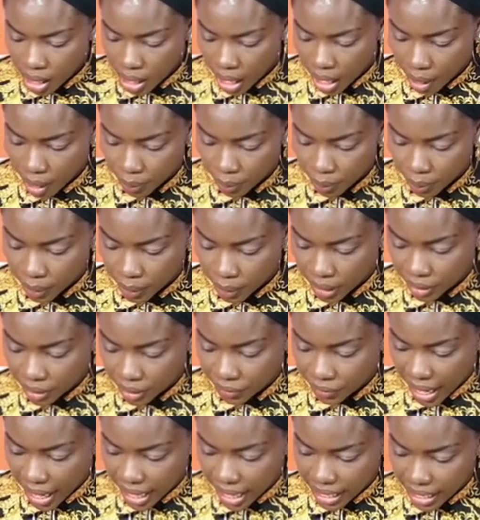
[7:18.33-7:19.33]
in the
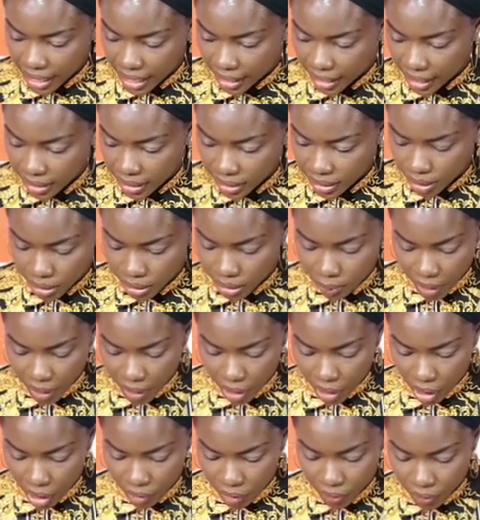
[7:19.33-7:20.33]
fight against the
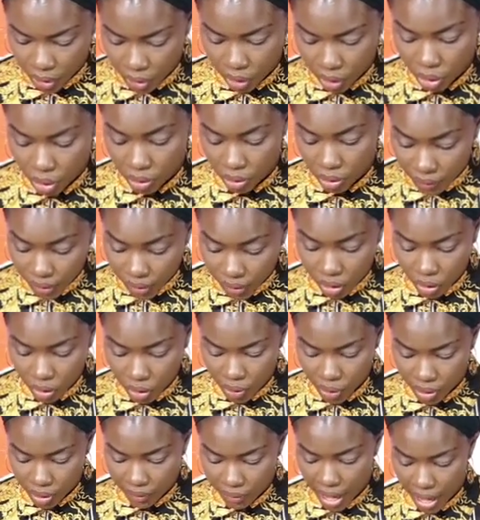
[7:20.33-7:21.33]
spread of the novel
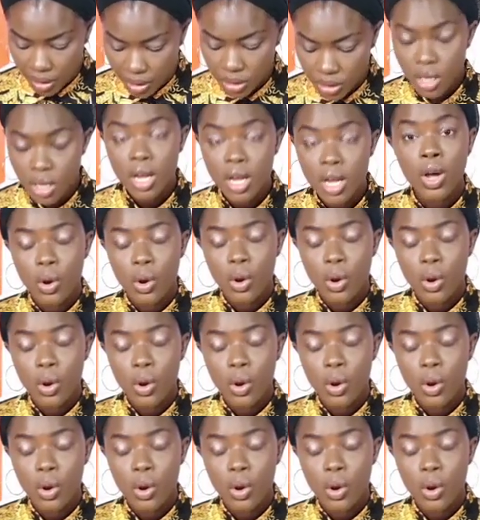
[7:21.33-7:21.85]
coronavirus.